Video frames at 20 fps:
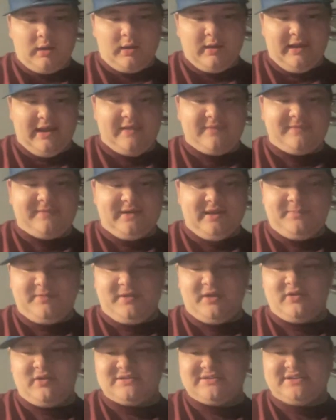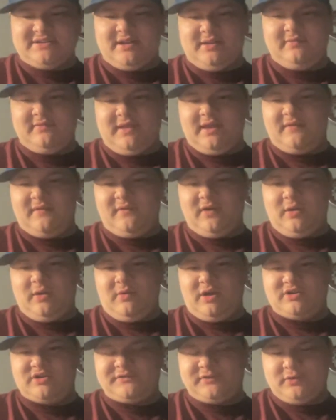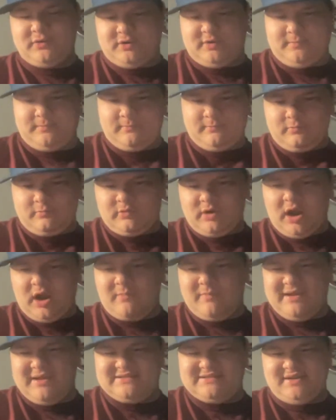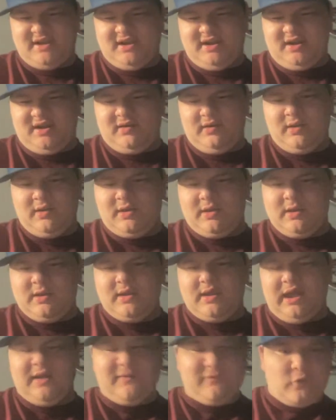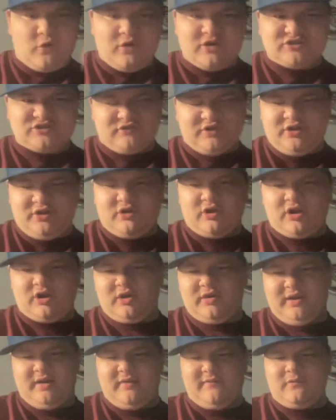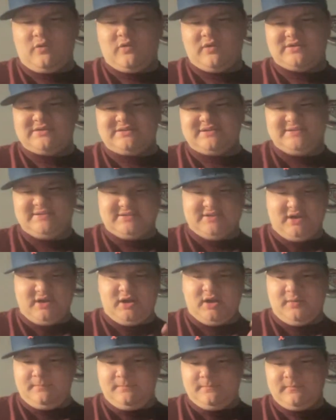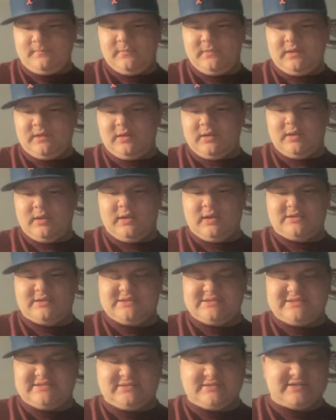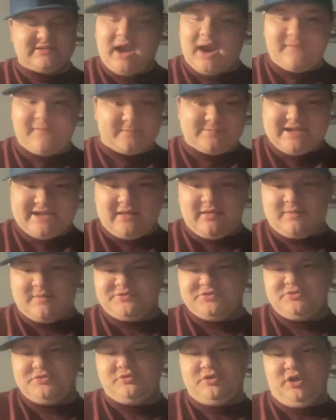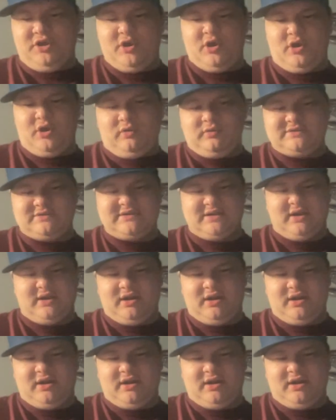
Anthony Peterson, thank you very much for commenting. And of course, recurring, of course, is Scott from Soundlab Studios